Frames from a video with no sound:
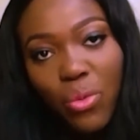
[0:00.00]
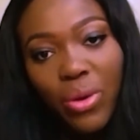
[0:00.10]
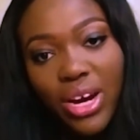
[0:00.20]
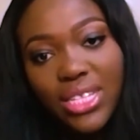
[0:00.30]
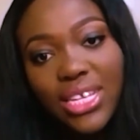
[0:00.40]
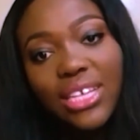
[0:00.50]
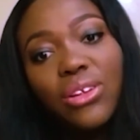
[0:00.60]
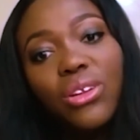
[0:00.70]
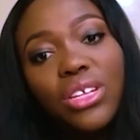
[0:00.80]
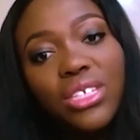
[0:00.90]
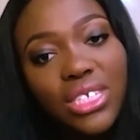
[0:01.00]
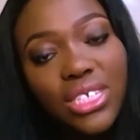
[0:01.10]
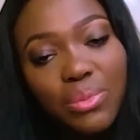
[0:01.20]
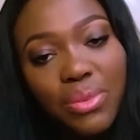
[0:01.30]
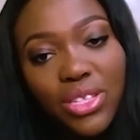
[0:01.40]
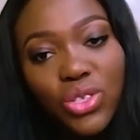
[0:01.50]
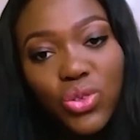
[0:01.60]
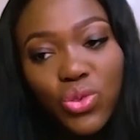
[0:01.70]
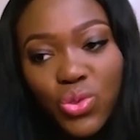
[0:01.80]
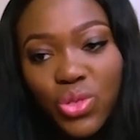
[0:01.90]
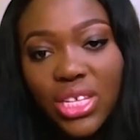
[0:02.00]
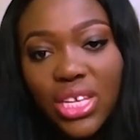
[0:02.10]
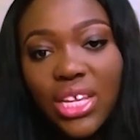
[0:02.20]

where technology is being used